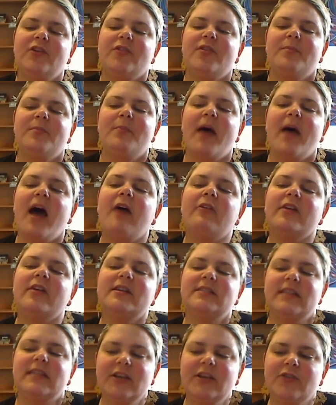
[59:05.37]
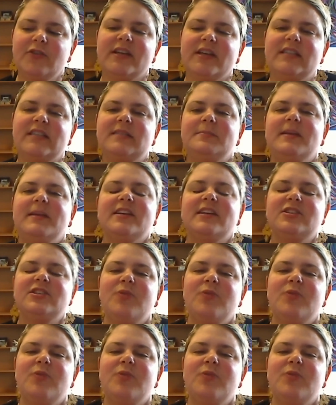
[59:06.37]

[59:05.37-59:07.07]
the power is increased because